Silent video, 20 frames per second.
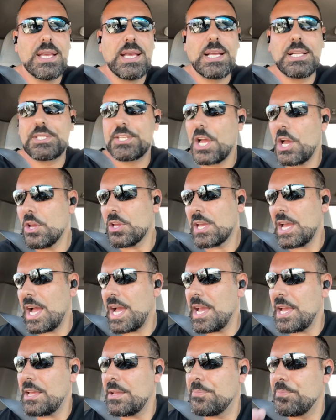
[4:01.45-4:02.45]
It's
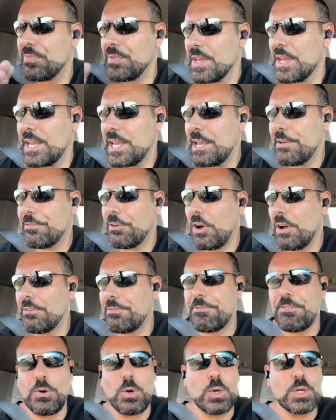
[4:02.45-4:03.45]
okay if I
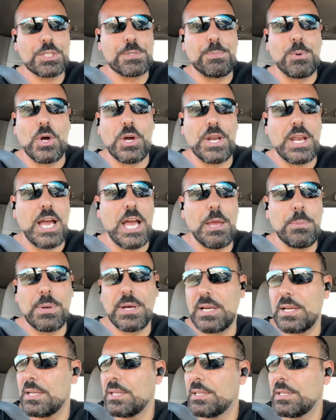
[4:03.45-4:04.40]
force my neighbour